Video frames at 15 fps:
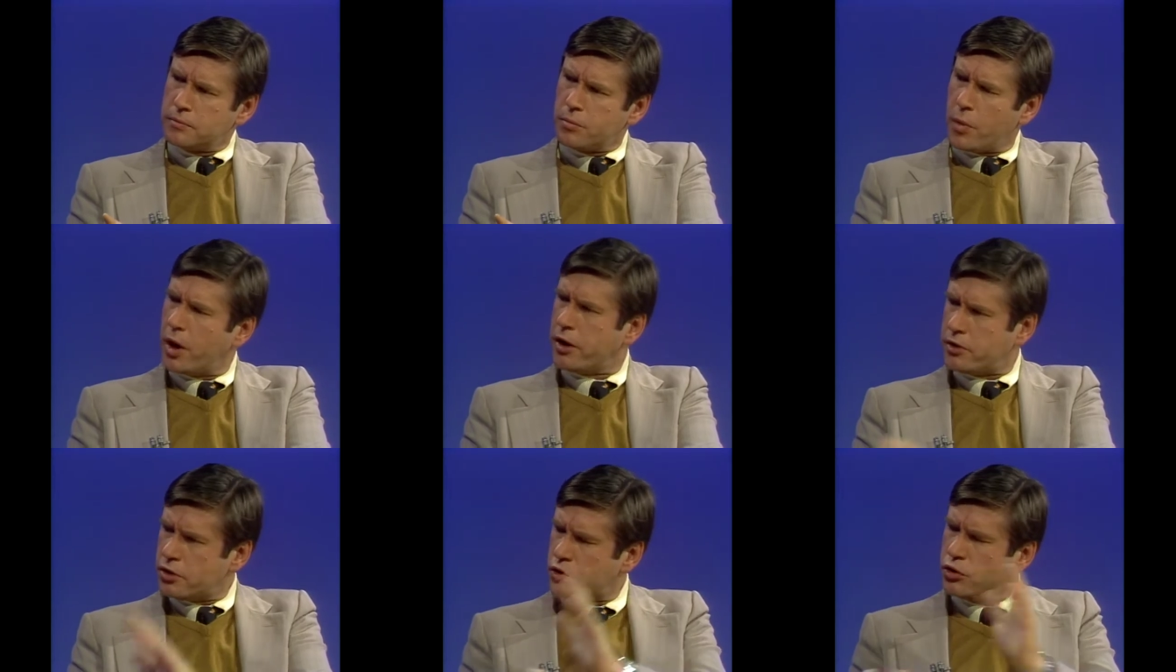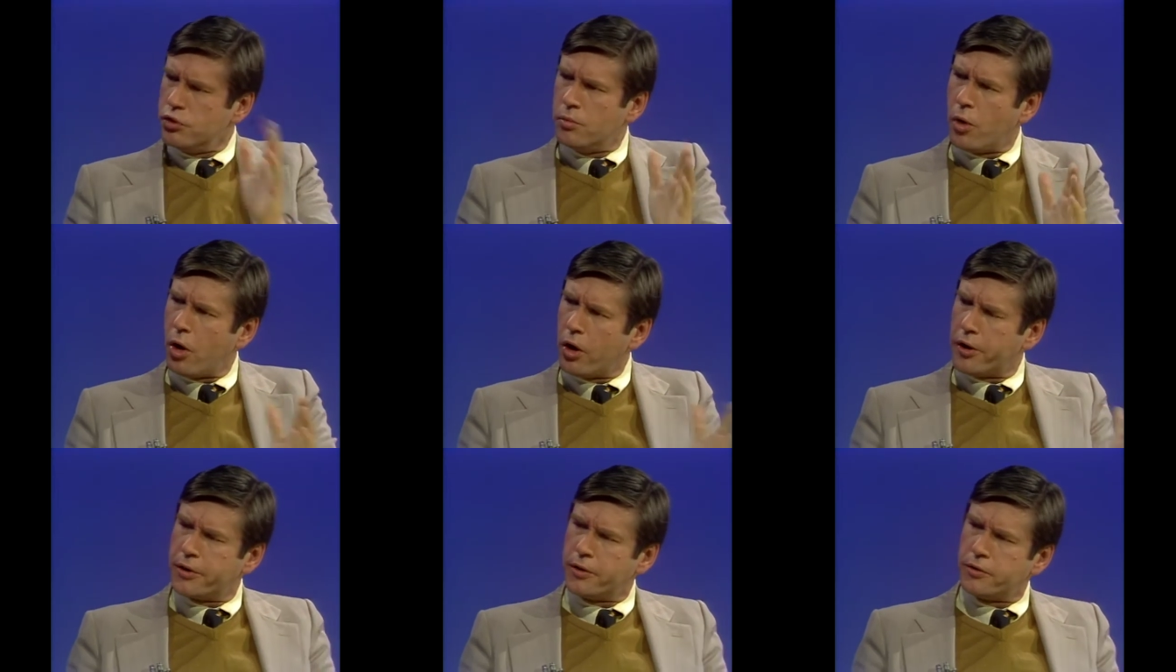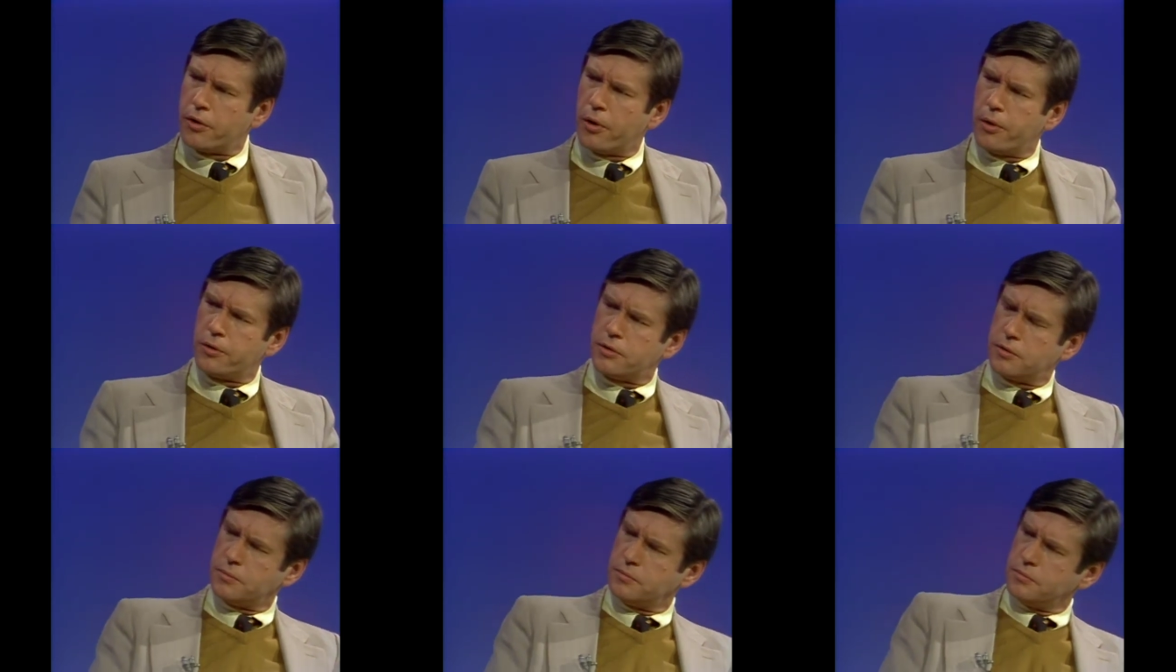but well, let's assume I, all the controls. I gave you a
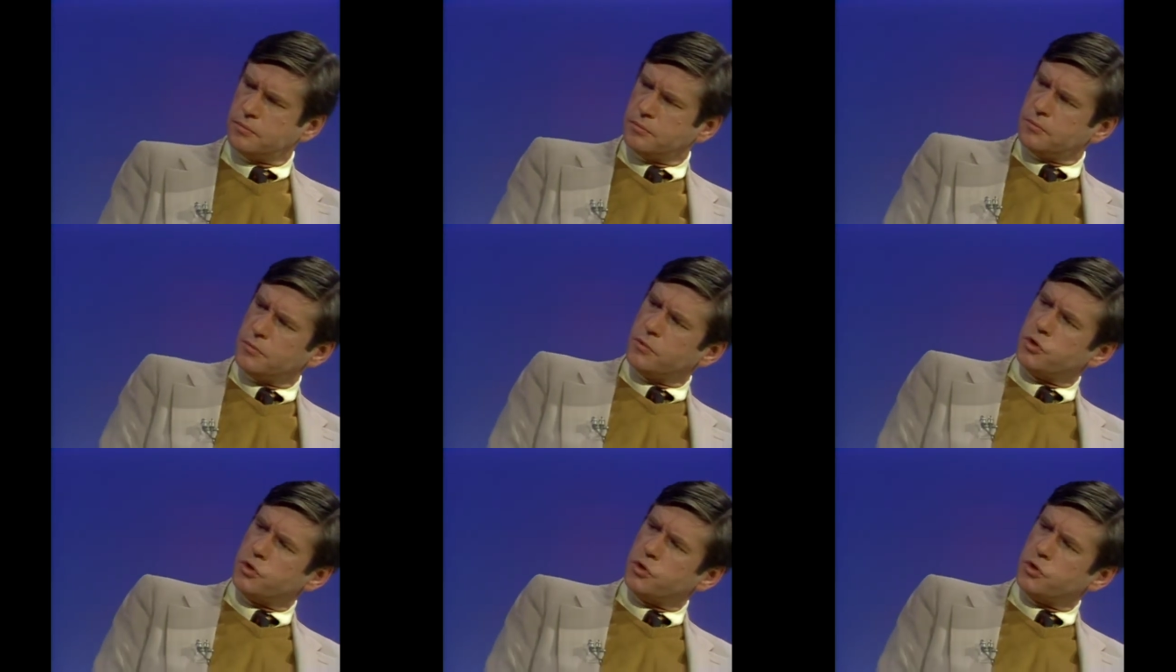short form.